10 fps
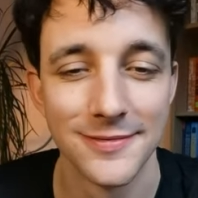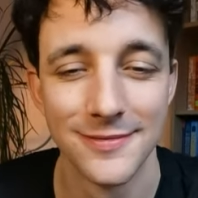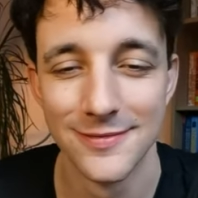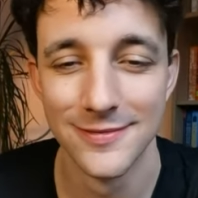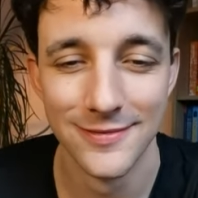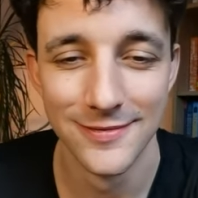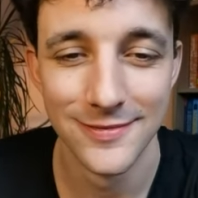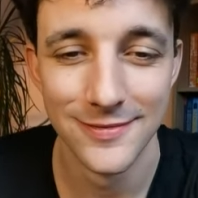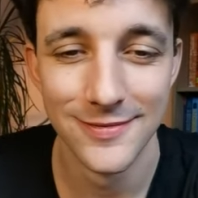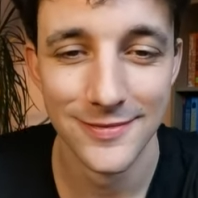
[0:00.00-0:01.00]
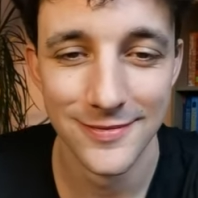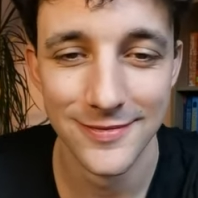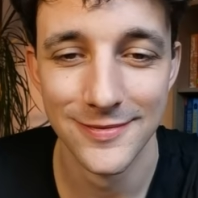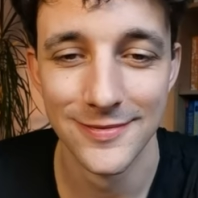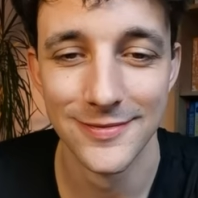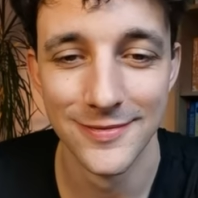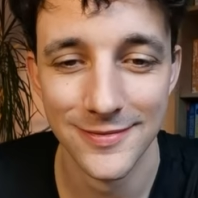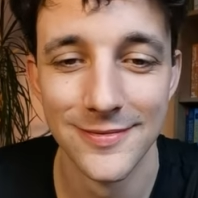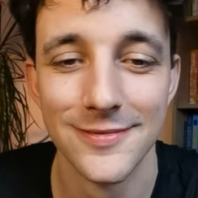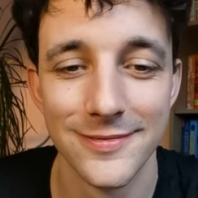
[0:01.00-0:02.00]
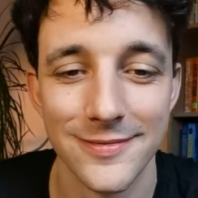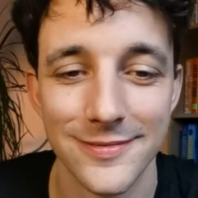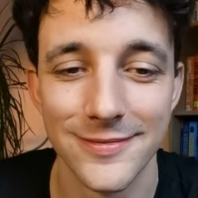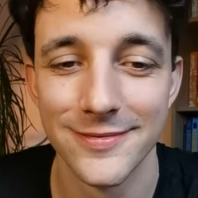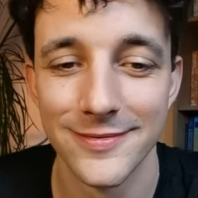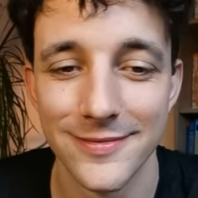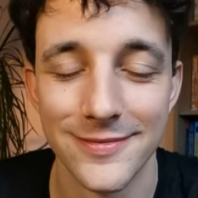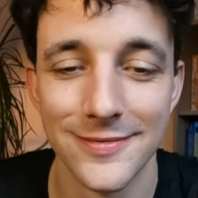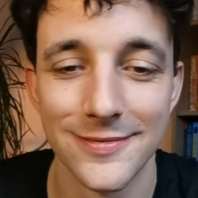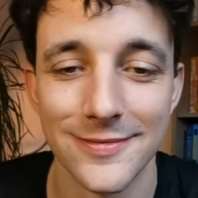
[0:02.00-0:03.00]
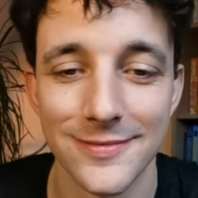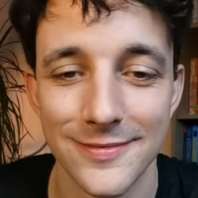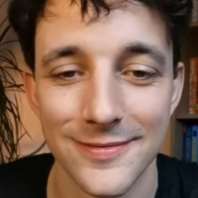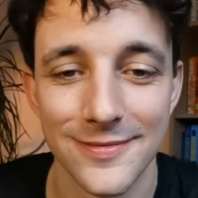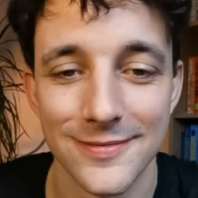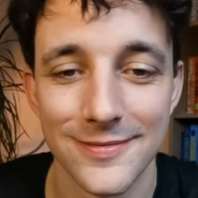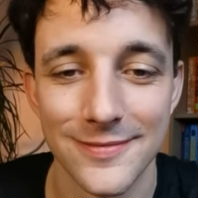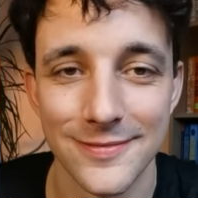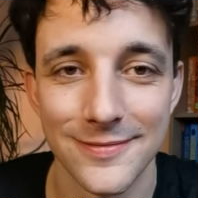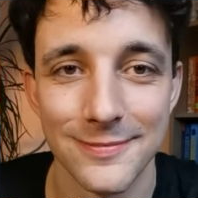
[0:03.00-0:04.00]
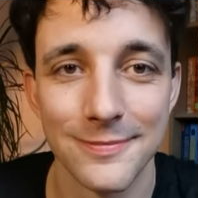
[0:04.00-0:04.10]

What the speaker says: Yeah, that's true, because it is quite challenging because